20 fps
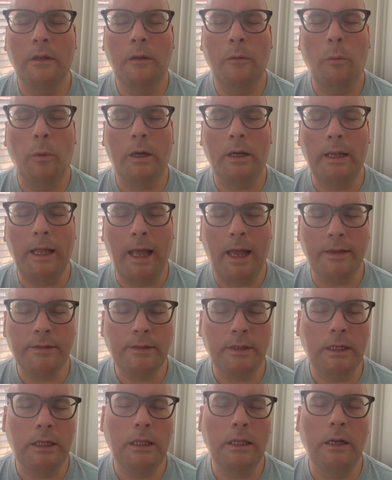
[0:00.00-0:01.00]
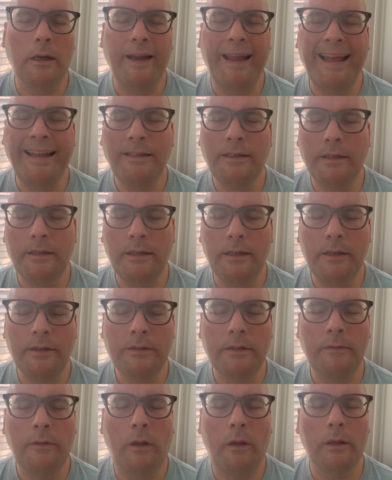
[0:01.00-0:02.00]
We're going to ask to clear entities
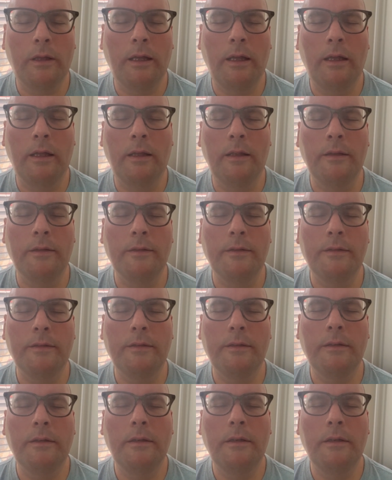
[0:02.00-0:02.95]
of all kinds,